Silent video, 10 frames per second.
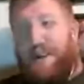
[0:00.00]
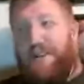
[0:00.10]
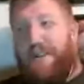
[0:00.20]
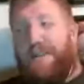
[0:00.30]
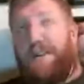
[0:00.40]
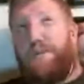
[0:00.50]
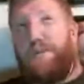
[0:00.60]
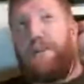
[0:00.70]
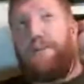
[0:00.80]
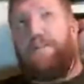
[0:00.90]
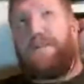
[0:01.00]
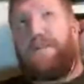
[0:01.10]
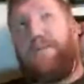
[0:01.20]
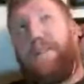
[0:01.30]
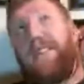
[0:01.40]
you're a little closer to the
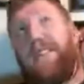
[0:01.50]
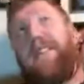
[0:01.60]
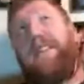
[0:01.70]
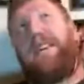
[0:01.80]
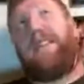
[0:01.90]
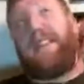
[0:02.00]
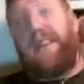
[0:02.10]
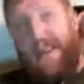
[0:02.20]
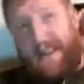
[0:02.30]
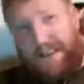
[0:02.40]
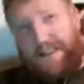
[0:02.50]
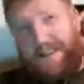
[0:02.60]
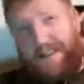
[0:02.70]
Pacific than the Atlantic.